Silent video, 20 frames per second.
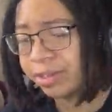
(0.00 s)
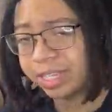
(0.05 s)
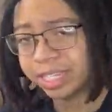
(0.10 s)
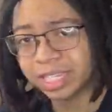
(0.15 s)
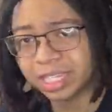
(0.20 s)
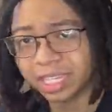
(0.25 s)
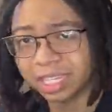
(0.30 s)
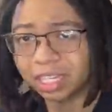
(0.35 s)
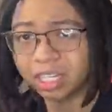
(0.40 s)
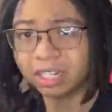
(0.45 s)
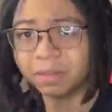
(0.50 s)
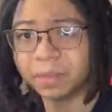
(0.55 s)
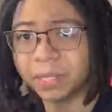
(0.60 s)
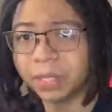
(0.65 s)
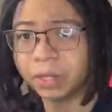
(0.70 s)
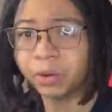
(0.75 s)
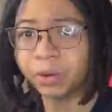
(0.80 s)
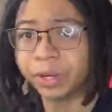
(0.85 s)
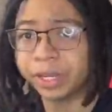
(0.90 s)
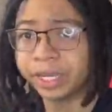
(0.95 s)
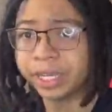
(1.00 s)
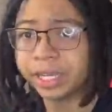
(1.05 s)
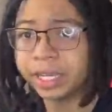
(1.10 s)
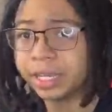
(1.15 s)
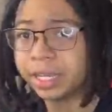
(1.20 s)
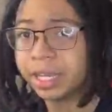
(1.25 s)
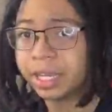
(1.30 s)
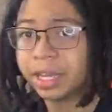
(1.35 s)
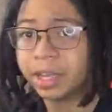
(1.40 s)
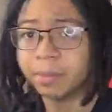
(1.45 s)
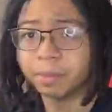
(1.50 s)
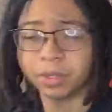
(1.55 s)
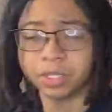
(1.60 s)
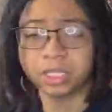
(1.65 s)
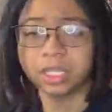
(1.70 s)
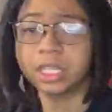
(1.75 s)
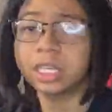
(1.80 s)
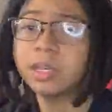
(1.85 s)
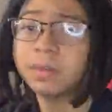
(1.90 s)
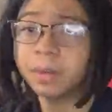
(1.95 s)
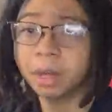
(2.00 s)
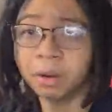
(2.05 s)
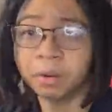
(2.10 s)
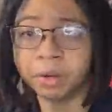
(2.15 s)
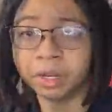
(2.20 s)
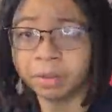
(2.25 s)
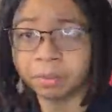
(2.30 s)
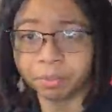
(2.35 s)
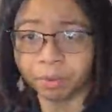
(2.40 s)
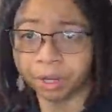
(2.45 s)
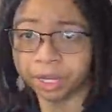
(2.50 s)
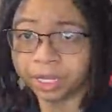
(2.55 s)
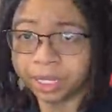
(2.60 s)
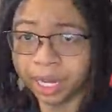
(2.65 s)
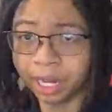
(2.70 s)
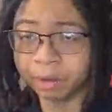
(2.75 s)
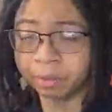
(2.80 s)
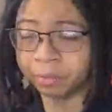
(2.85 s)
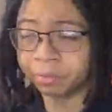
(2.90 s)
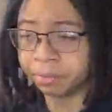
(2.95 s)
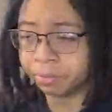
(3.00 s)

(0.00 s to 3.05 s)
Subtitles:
it's still going to be annoying. But just keep going and break it down.